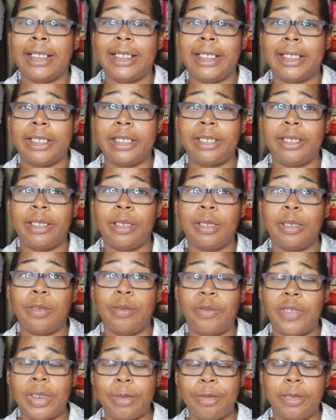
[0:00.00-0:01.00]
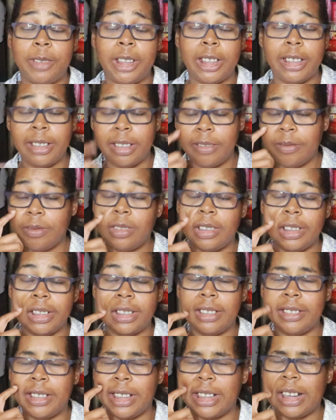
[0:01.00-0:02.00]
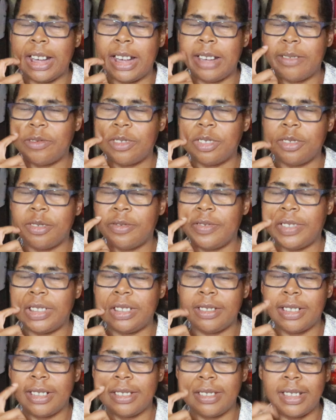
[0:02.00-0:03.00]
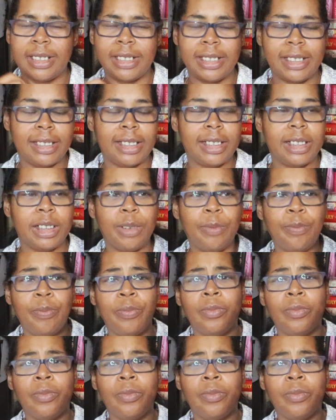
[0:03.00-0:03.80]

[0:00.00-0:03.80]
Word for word: in February, like the day after Valentine's Day, I think.